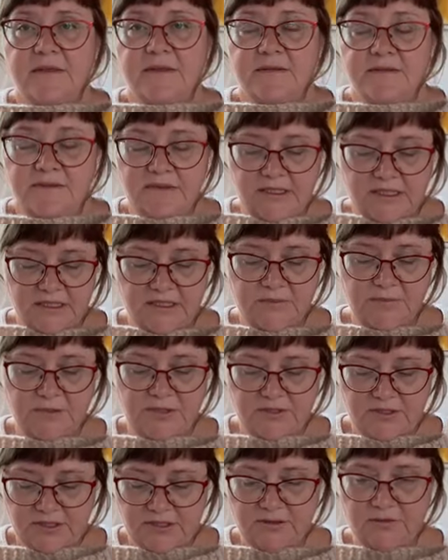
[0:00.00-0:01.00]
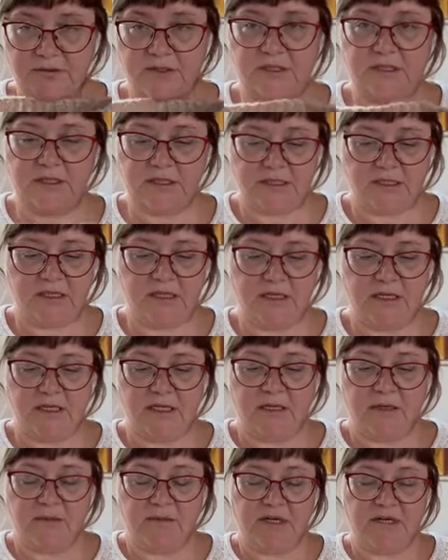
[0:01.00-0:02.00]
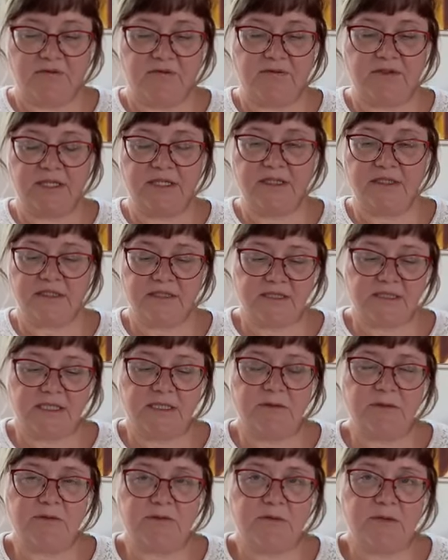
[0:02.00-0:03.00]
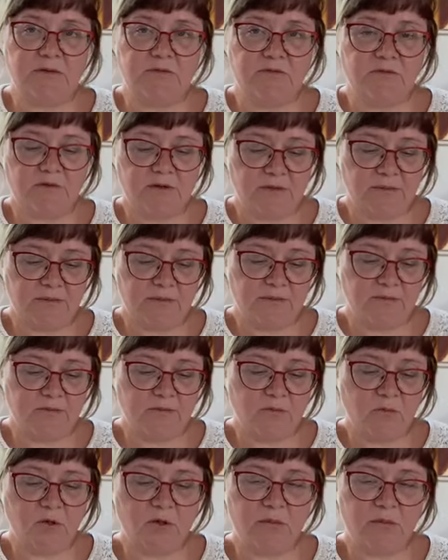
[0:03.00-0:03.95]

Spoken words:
the experience with my fingers keeps me from more